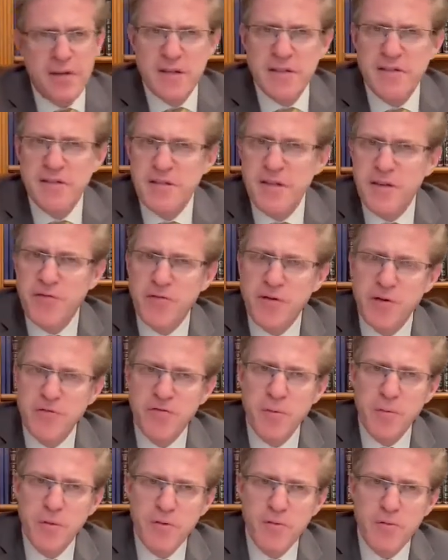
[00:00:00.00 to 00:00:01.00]
that's different
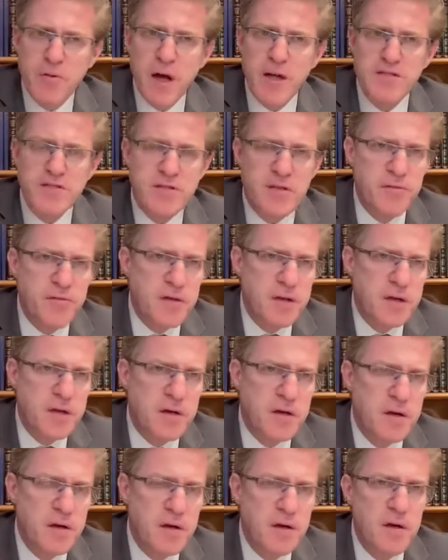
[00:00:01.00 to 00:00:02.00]
from the rest of the
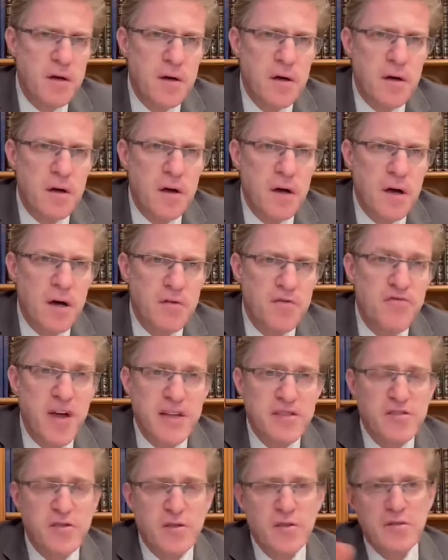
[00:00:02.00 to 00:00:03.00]
uh,
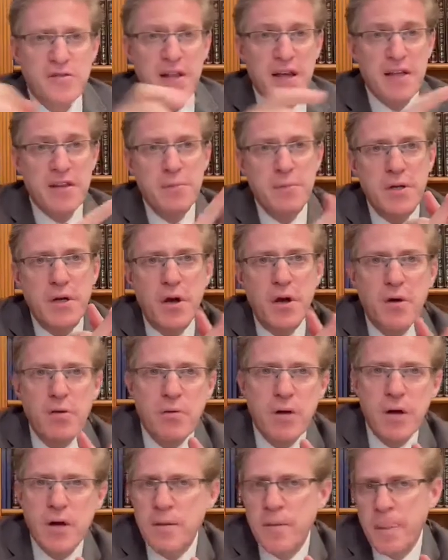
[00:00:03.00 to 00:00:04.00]
vessels, like the
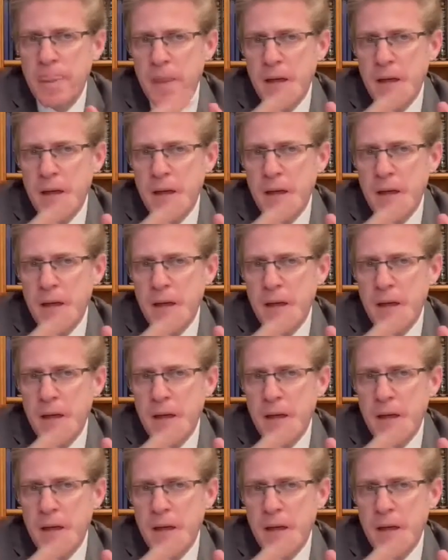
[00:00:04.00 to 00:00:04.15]
menorah,